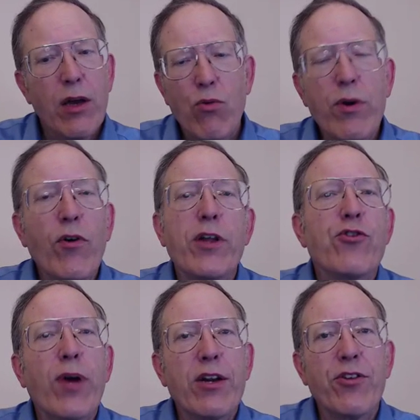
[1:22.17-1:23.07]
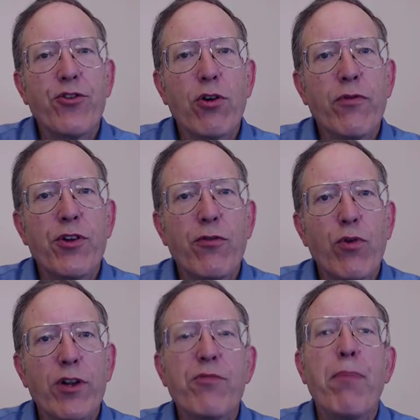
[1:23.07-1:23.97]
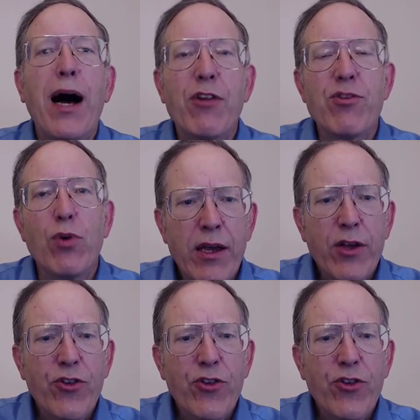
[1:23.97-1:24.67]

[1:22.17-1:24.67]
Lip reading: We've only scratched the surface of what's possible.